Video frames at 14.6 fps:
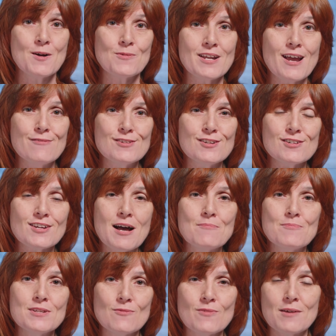Whatever your
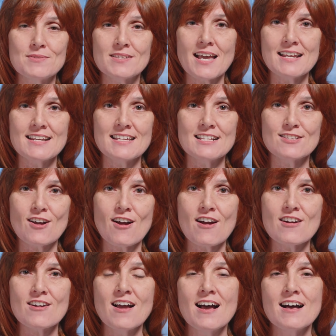company website needs are,